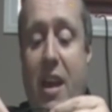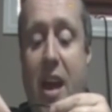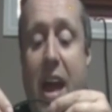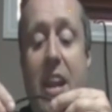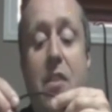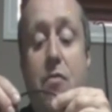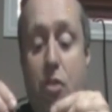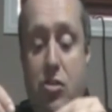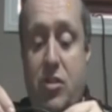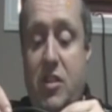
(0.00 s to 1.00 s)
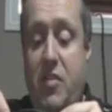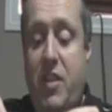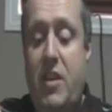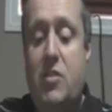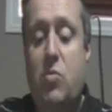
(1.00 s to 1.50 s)
any versions of
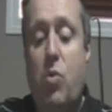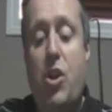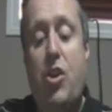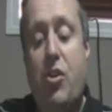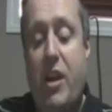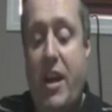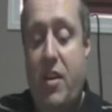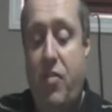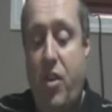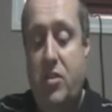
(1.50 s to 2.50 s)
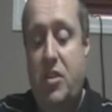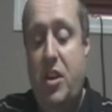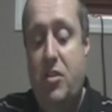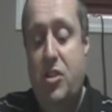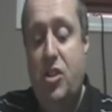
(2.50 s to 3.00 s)
these, what are your kind of thoughts in there?
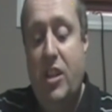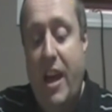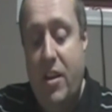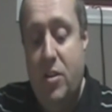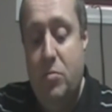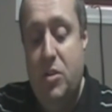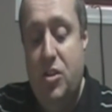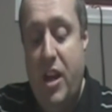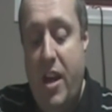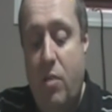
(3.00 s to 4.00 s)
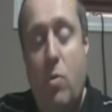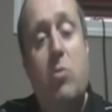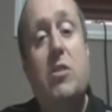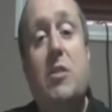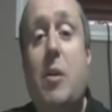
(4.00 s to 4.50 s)
Did you like them? Did you hate them? What were
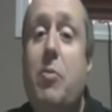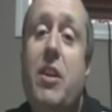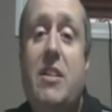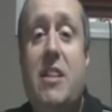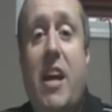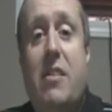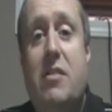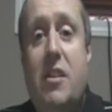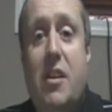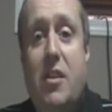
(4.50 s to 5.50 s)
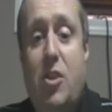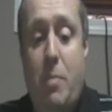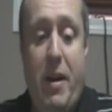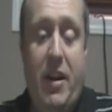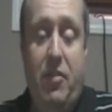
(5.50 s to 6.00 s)
some things that you
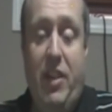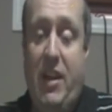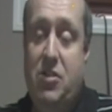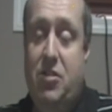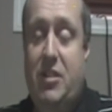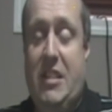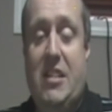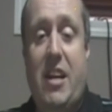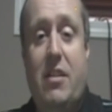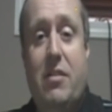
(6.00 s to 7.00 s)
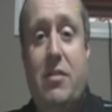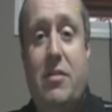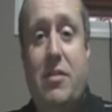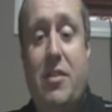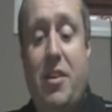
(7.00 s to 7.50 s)
might have liked or disliked?
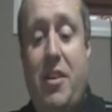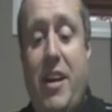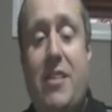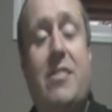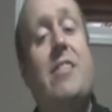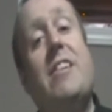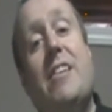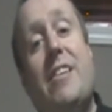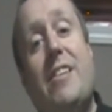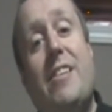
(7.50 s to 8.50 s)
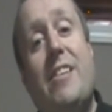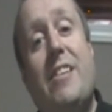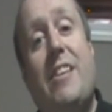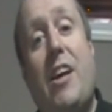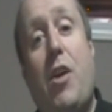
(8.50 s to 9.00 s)
All right.
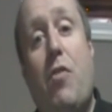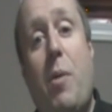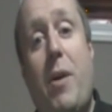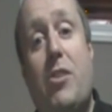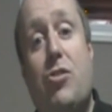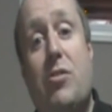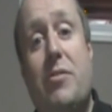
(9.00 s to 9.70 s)
Thank you very much.